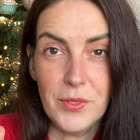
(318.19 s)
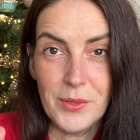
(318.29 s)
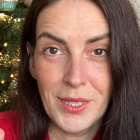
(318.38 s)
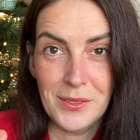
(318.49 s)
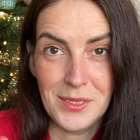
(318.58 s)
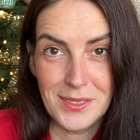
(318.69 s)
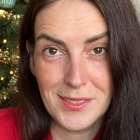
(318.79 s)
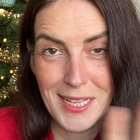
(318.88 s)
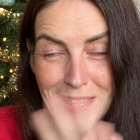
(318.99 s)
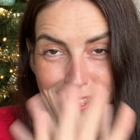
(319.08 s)
you
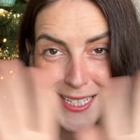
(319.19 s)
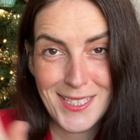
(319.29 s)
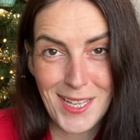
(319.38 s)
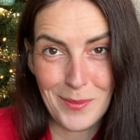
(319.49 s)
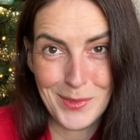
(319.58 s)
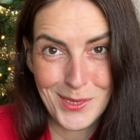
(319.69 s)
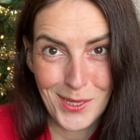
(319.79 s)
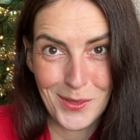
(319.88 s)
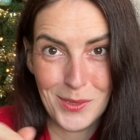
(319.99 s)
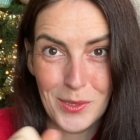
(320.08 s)
noticed, this
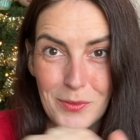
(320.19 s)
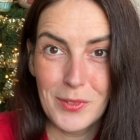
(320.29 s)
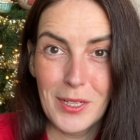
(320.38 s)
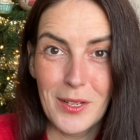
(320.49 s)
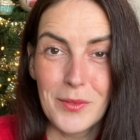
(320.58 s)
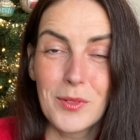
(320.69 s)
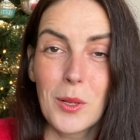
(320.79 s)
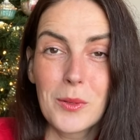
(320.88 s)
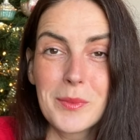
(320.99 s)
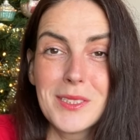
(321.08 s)
episode of
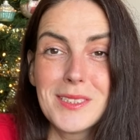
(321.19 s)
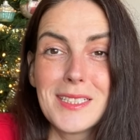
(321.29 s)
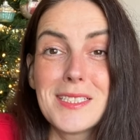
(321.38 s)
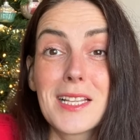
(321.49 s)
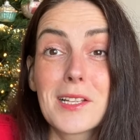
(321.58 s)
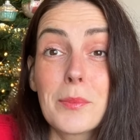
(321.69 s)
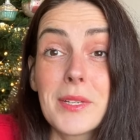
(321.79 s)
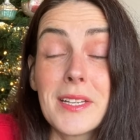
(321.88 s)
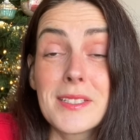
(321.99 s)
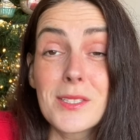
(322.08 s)
Vlogmas is a little
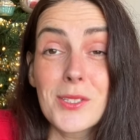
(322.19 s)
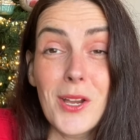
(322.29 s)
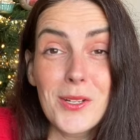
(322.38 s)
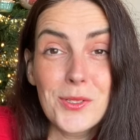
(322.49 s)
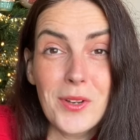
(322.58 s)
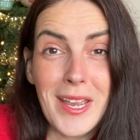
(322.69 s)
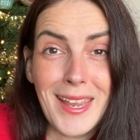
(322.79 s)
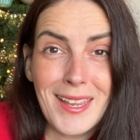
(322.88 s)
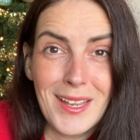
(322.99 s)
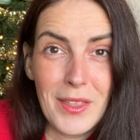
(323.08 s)
bit Star
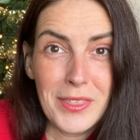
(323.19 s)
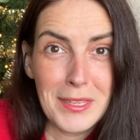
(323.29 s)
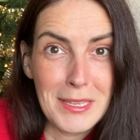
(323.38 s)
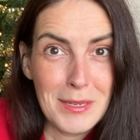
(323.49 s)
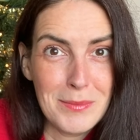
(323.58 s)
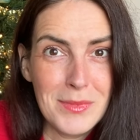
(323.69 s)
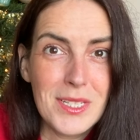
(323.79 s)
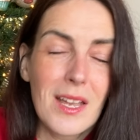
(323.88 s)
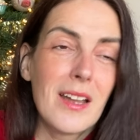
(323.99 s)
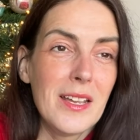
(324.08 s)
Trek
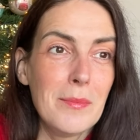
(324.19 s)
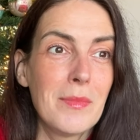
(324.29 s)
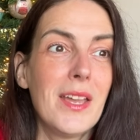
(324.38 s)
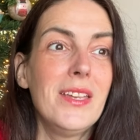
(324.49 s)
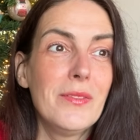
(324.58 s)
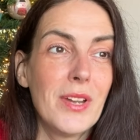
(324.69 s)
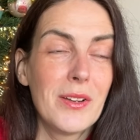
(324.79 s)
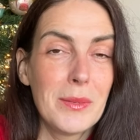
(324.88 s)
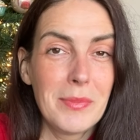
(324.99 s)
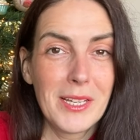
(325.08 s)
themed. I'm a
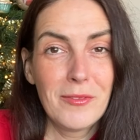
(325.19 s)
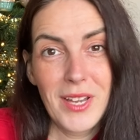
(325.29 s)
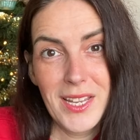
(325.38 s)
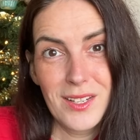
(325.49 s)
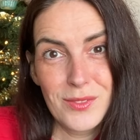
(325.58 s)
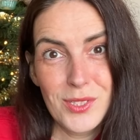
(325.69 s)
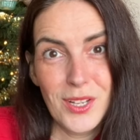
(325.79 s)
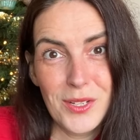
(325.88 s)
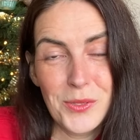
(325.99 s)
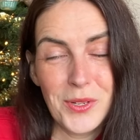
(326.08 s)
very big fan of
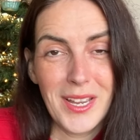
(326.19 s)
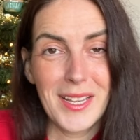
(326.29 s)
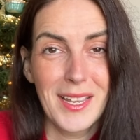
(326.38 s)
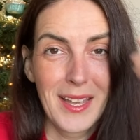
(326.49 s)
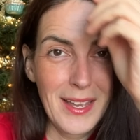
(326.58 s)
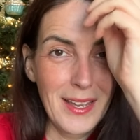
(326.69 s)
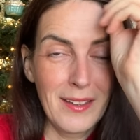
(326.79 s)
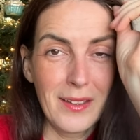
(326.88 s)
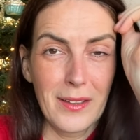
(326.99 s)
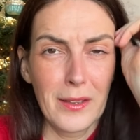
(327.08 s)
Star Trek.
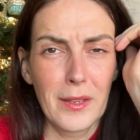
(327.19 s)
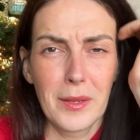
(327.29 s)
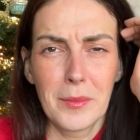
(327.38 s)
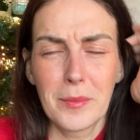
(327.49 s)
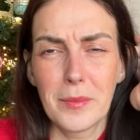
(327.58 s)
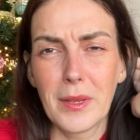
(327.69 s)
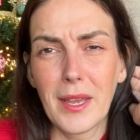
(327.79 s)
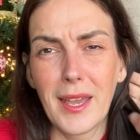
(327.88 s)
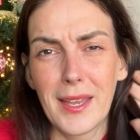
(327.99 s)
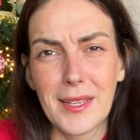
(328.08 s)

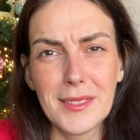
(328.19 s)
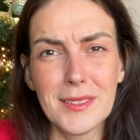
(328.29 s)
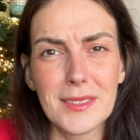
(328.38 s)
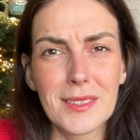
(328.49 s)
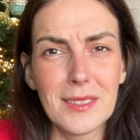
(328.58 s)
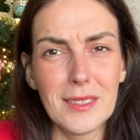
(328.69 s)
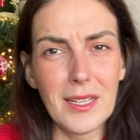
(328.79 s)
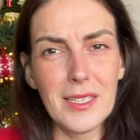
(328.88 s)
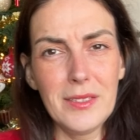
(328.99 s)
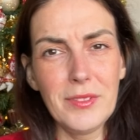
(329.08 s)
And I
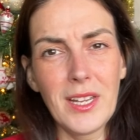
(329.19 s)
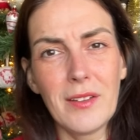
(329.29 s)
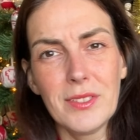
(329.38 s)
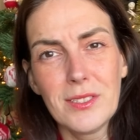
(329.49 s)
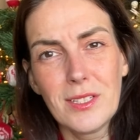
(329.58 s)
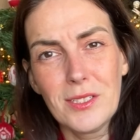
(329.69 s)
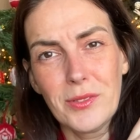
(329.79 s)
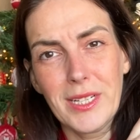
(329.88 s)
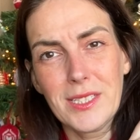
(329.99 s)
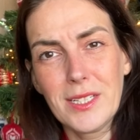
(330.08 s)
even have a Star
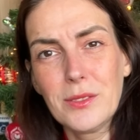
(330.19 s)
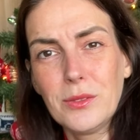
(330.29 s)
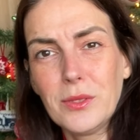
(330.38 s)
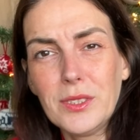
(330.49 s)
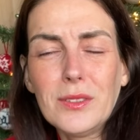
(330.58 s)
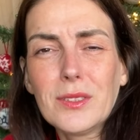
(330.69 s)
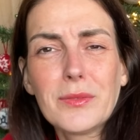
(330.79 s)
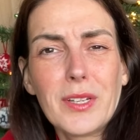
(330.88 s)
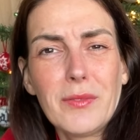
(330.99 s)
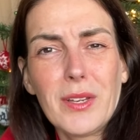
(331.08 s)
Trek tattoo. I don't know if
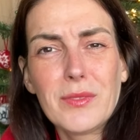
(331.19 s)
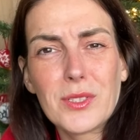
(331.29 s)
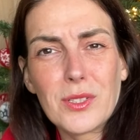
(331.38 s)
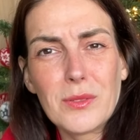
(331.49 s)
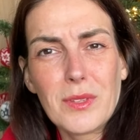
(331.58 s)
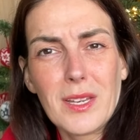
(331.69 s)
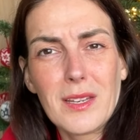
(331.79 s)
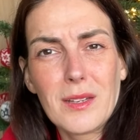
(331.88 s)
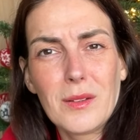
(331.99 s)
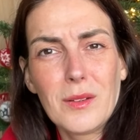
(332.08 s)
I've ever showed
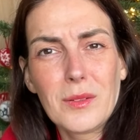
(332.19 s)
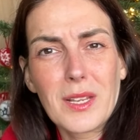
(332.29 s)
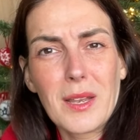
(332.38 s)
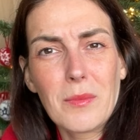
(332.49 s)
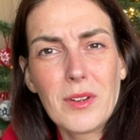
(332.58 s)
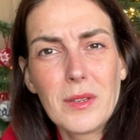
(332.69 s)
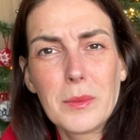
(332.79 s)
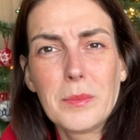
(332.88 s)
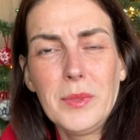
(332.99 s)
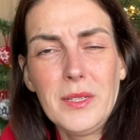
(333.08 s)
that on camera,
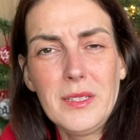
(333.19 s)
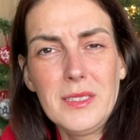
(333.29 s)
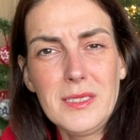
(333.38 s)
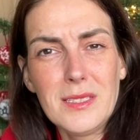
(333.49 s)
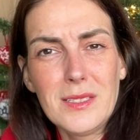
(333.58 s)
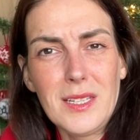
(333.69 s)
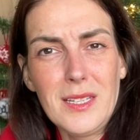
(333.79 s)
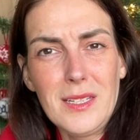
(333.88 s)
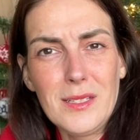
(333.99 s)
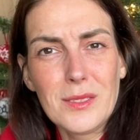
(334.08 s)
but this is
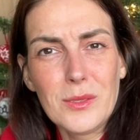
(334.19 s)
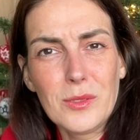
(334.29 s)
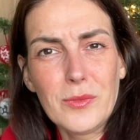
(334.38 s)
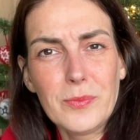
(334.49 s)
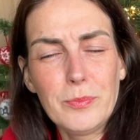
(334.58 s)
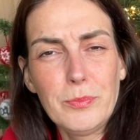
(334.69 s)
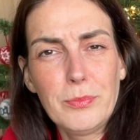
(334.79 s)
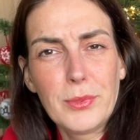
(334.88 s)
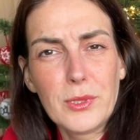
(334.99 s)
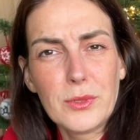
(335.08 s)
a sort of
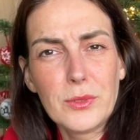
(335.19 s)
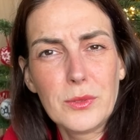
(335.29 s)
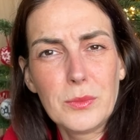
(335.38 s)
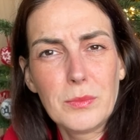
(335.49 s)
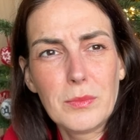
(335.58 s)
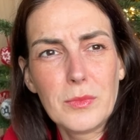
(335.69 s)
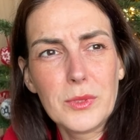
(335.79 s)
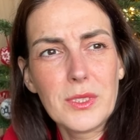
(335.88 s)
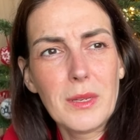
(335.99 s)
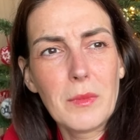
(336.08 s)
blue,
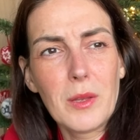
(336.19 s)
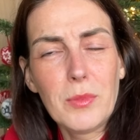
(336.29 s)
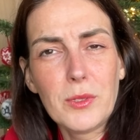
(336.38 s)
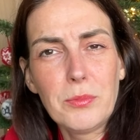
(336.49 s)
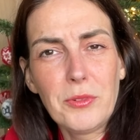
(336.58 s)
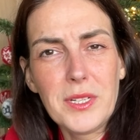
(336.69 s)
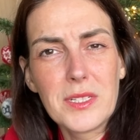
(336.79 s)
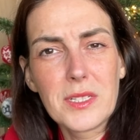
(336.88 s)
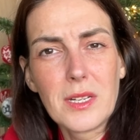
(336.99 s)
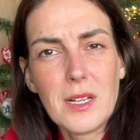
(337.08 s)
what's that? A
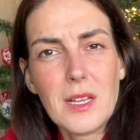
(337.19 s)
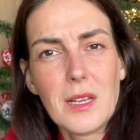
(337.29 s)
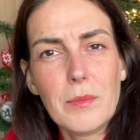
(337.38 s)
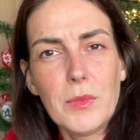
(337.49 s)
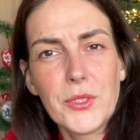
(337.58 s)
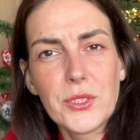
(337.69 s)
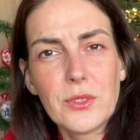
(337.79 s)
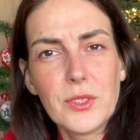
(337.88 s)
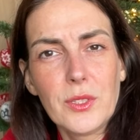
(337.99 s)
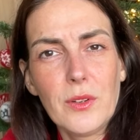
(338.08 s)
blueprint
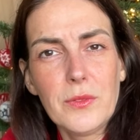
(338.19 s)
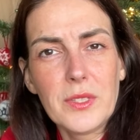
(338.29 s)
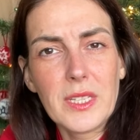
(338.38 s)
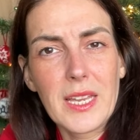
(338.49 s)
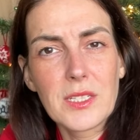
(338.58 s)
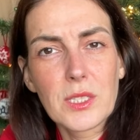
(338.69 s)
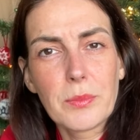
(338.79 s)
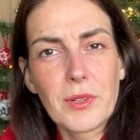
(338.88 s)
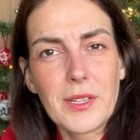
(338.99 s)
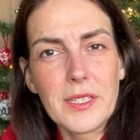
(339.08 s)
model of the
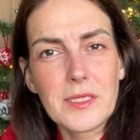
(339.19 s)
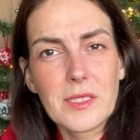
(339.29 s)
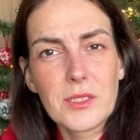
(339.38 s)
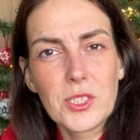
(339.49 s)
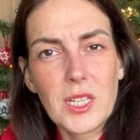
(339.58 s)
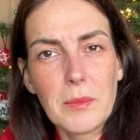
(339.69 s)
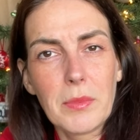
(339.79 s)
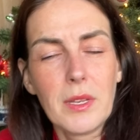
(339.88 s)
Enterprise ship.